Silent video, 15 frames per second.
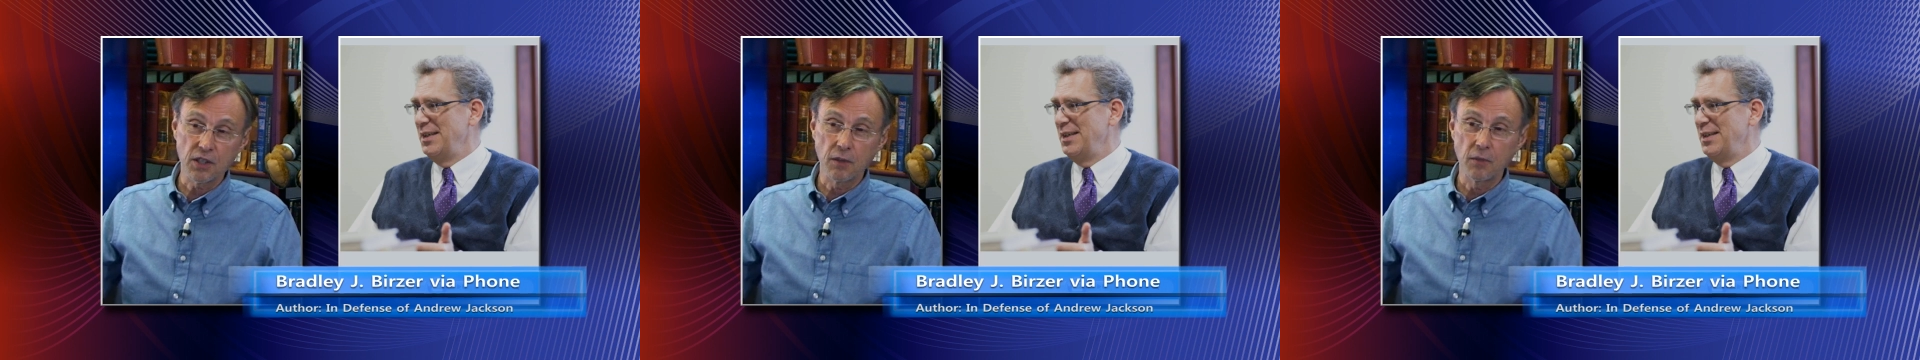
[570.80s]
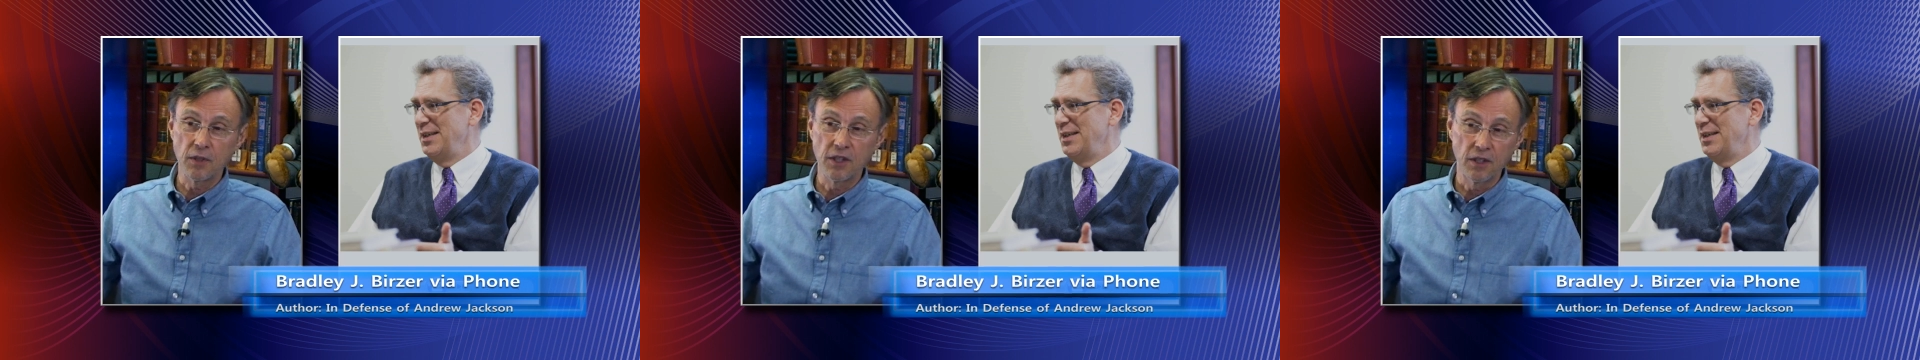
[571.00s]

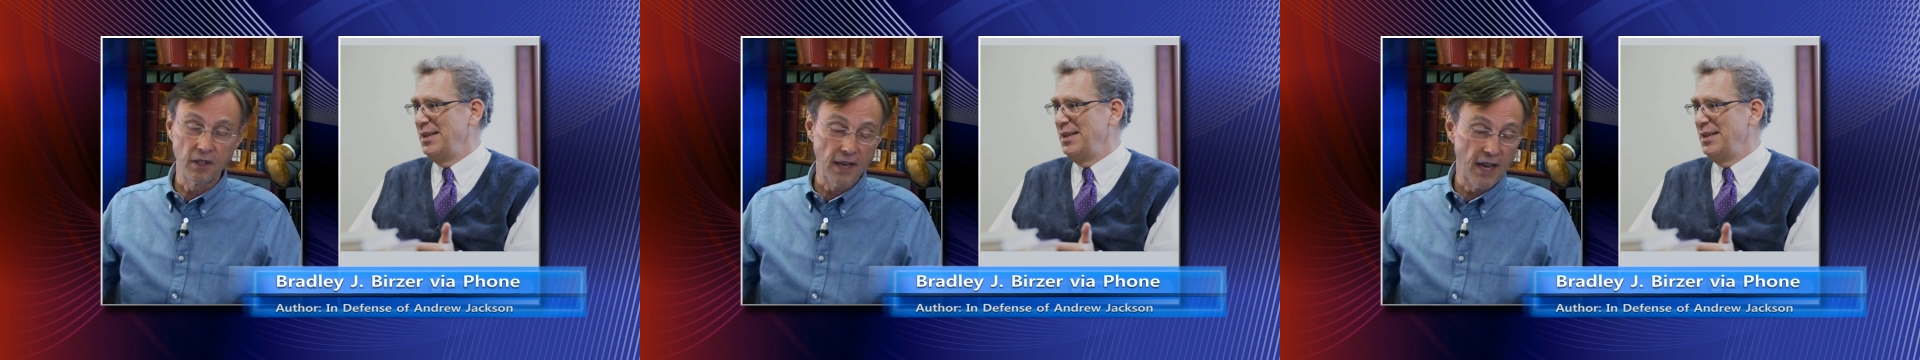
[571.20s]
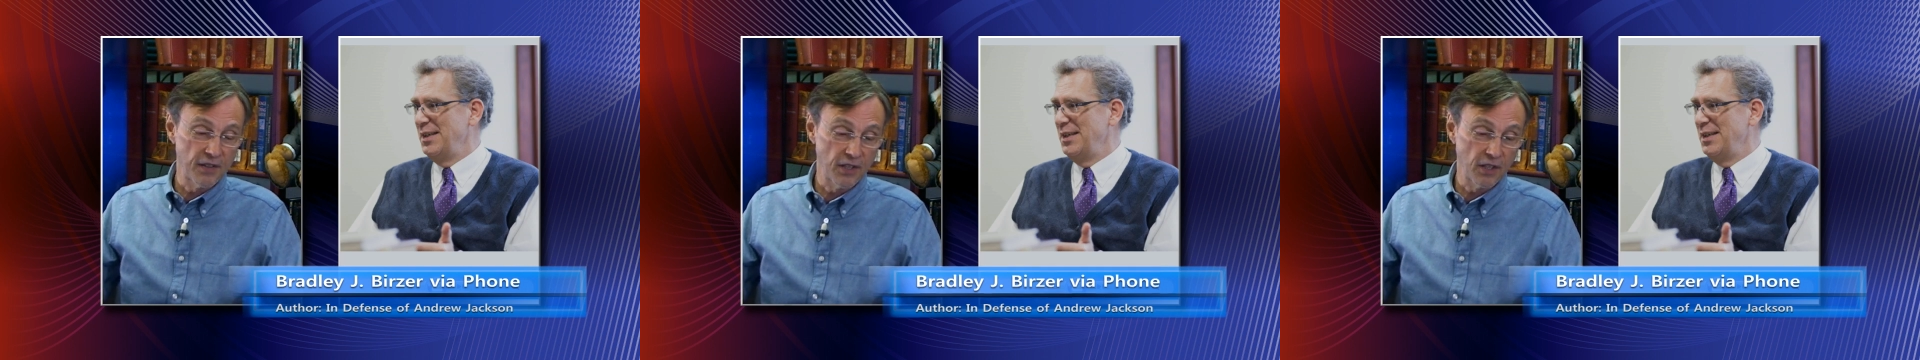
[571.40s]
Speaker 1: It, you
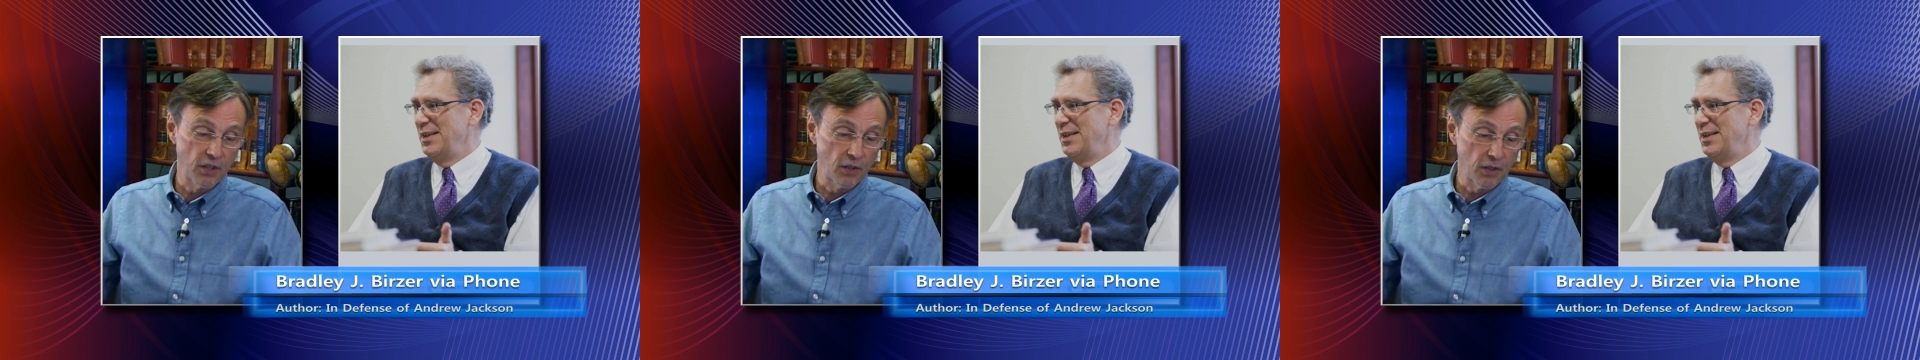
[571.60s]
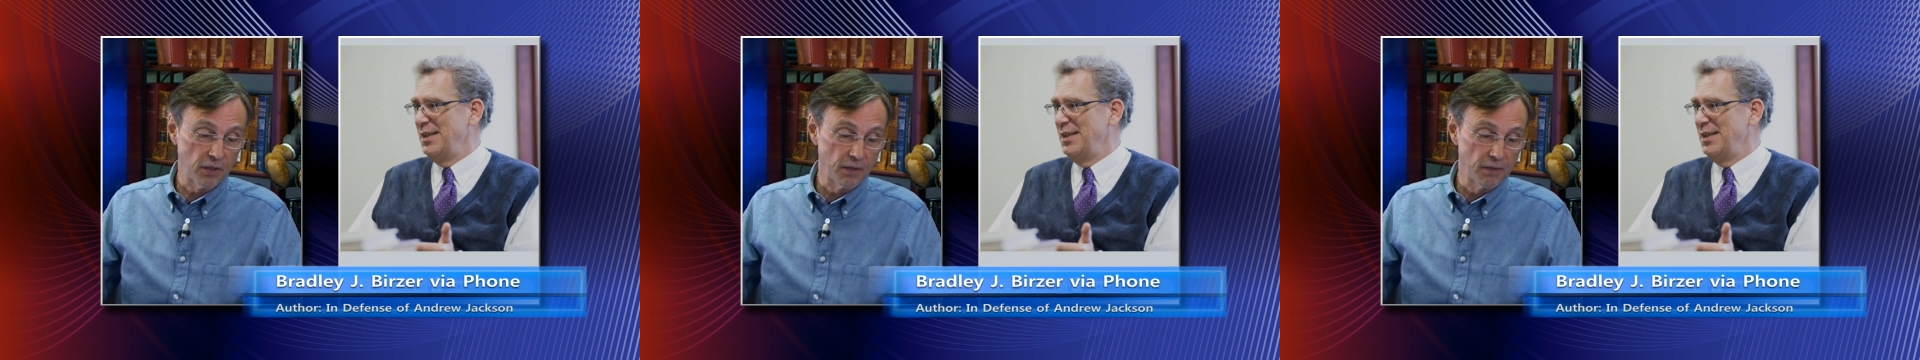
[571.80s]
know, I think
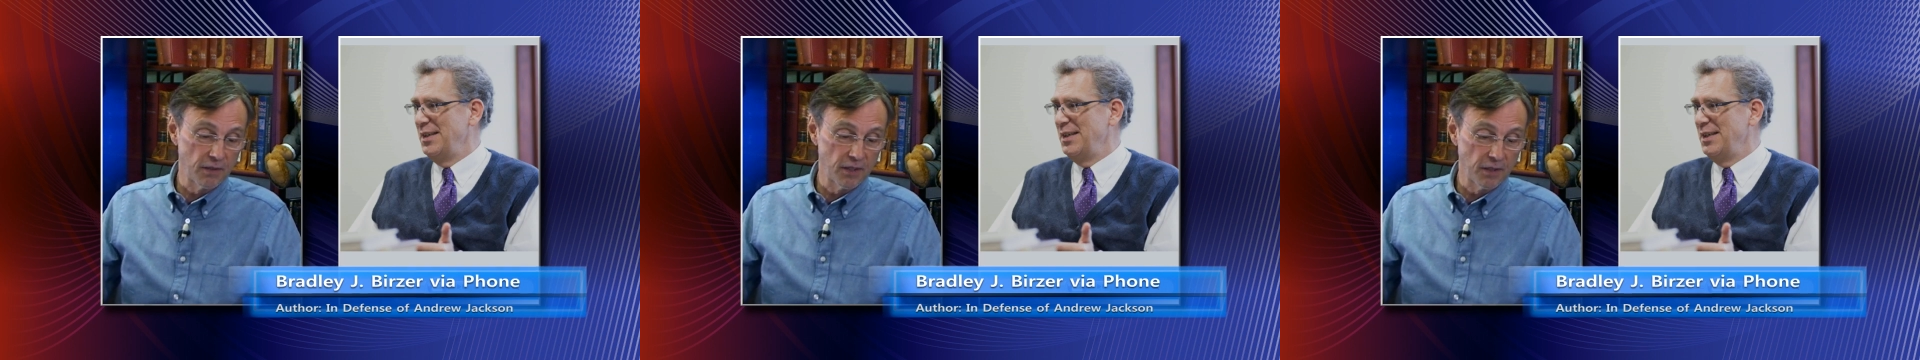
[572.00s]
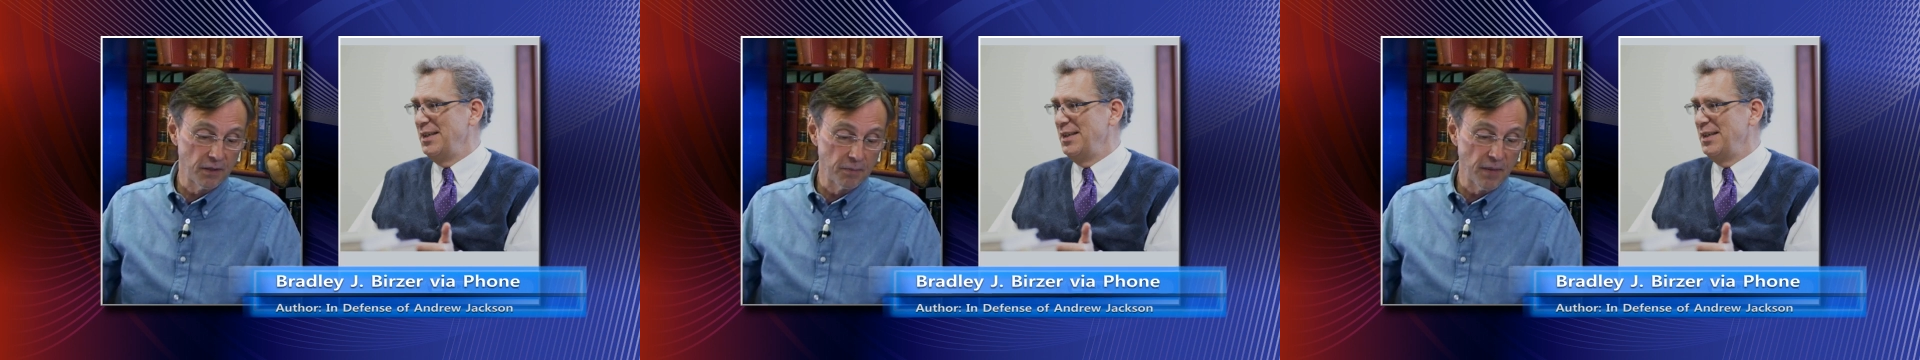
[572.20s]
you
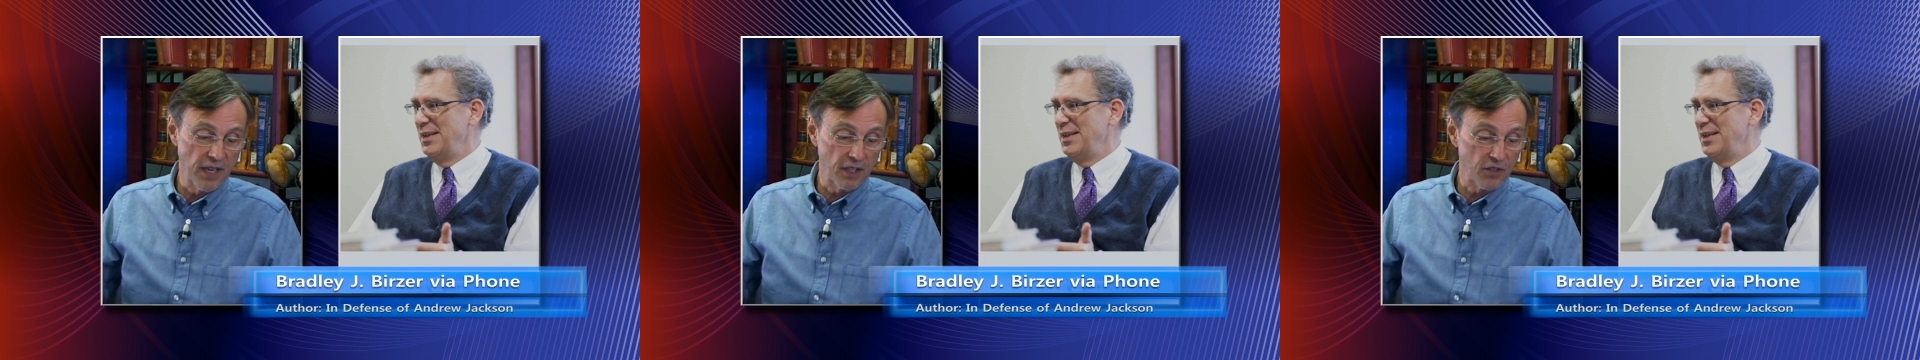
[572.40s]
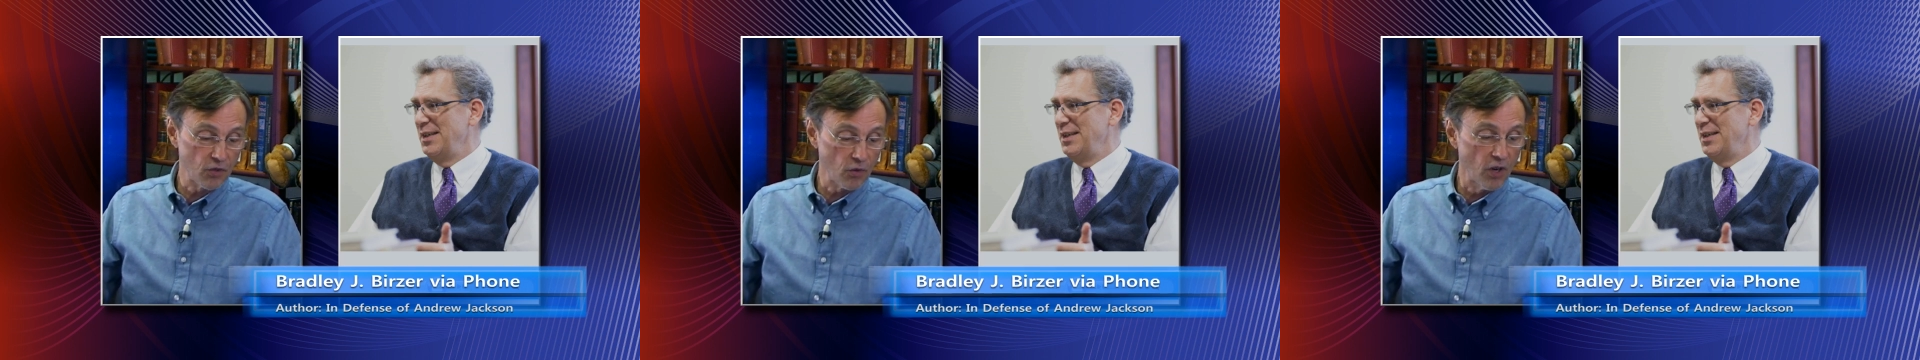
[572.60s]
could
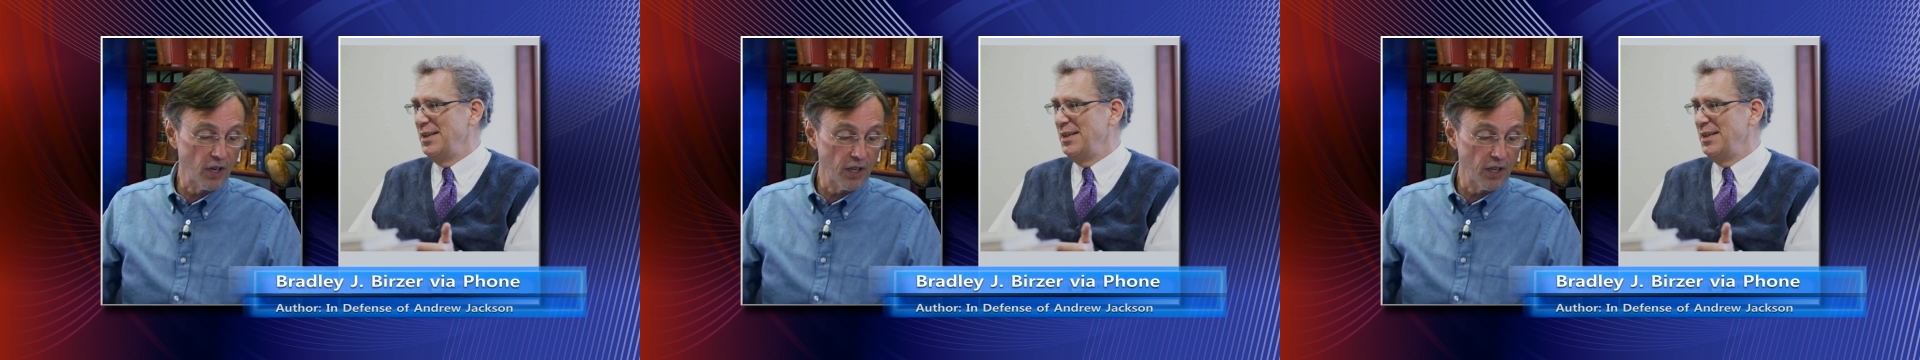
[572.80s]
make a strong